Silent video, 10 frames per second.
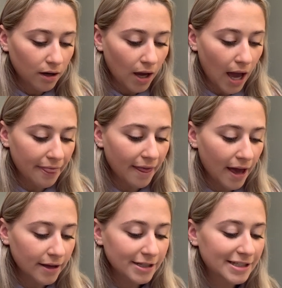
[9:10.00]
And
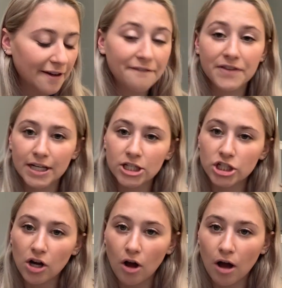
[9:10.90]
then to finish
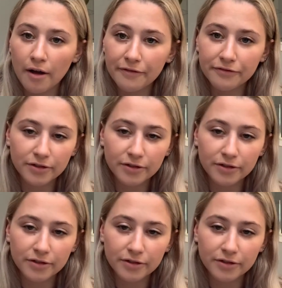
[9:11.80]
it off,